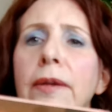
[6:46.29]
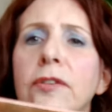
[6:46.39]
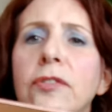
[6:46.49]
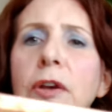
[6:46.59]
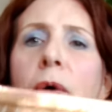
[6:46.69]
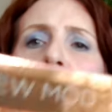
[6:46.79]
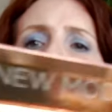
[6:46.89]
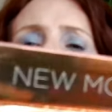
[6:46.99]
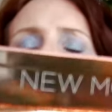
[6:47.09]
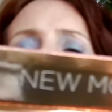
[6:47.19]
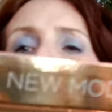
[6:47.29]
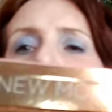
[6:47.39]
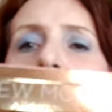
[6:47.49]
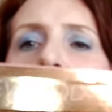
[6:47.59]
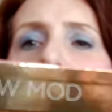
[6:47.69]
So that's
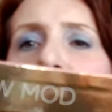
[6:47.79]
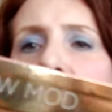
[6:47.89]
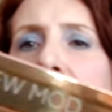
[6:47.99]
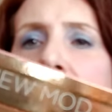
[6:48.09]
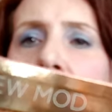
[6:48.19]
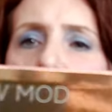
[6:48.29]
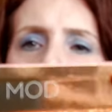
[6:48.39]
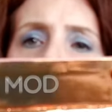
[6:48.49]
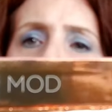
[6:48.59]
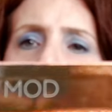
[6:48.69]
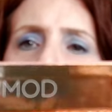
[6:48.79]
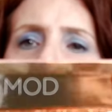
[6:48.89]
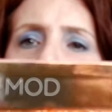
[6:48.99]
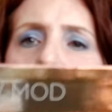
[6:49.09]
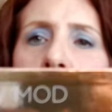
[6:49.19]
about half the size
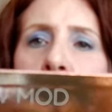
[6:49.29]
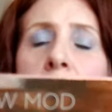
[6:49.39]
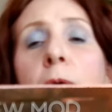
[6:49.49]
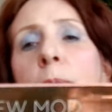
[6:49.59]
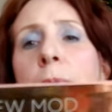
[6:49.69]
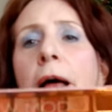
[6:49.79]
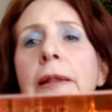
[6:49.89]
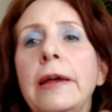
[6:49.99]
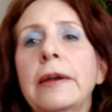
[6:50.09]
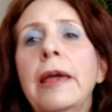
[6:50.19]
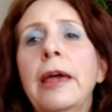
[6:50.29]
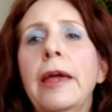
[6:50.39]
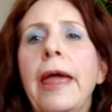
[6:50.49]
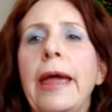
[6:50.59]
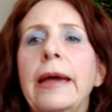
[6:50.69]
of the bigger palette.
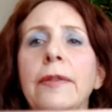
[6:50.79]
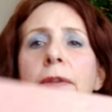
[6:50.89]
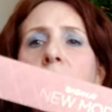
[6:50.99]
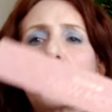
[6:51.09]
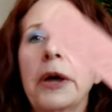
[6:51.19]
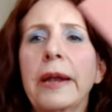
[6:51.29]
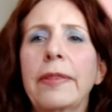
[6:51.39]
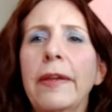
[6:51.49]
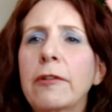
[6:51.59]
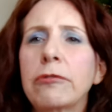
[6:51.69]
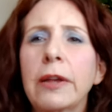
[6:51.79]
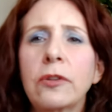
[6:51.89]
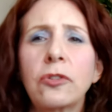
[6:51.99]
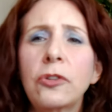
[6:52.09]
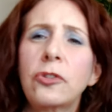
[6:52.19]
And this one I think
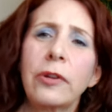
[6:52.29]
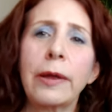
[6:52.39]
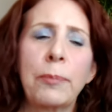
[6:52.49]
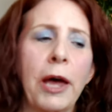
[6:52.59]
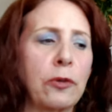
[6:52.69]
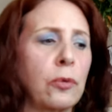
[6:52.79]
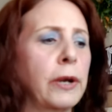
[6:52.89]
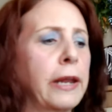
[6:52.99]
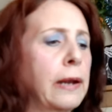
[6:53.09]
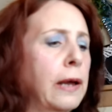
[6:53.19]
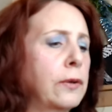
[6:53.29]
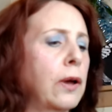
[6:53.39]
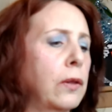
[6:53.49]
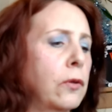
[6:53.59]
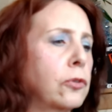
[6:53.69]
runs usually about $29
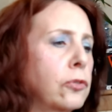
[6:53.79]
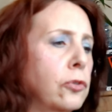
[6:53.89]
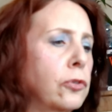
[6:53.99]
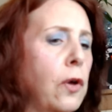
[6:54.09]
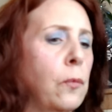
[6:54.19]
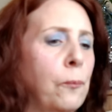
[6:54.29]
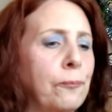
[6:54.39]
or so.